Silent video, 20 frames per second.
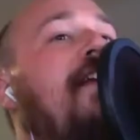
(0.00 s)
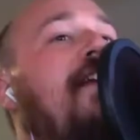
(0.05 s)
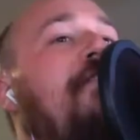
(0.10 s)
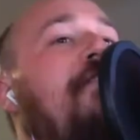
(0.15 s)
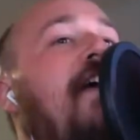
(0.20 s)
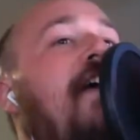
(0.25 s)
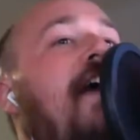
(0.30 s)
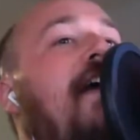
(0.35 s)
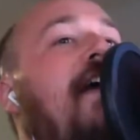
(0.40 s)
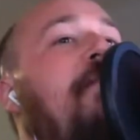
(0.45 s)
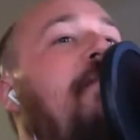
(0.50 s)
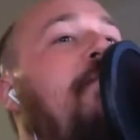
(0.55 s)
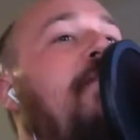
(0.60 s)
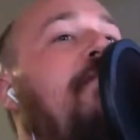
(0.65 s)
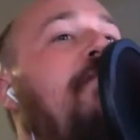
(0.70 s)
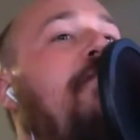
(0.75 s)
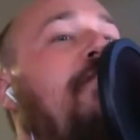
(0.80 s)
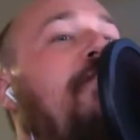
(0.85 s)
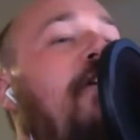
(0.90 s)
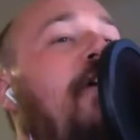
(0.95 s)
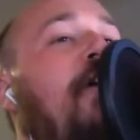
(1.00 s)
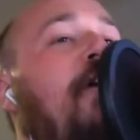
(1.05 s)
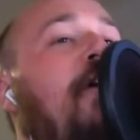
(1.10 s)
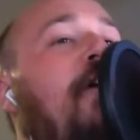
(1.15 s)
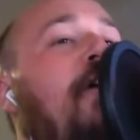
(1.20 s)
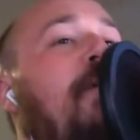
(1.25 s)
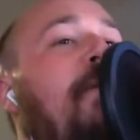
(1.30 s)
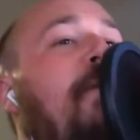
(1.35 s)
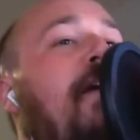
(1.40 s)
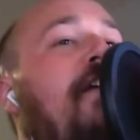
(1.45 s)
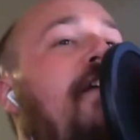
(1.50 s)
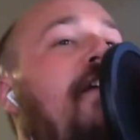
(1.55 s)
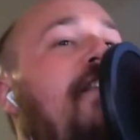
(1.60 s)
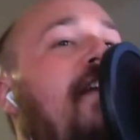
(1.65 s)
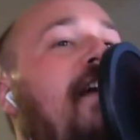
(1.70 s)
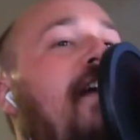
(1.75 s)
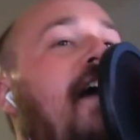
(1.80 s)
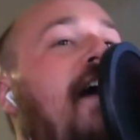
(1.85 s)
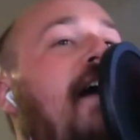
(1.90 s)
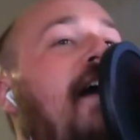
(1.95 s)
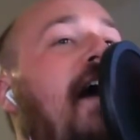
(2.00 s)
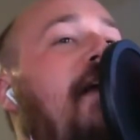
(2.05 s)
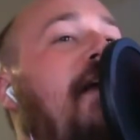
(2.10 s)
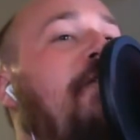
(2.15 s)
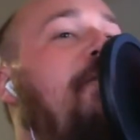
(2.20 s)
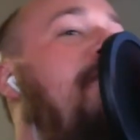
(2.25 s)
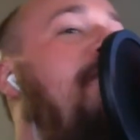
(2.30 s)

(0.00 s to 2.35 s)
if it hadn't been for the home repair thing, I would have been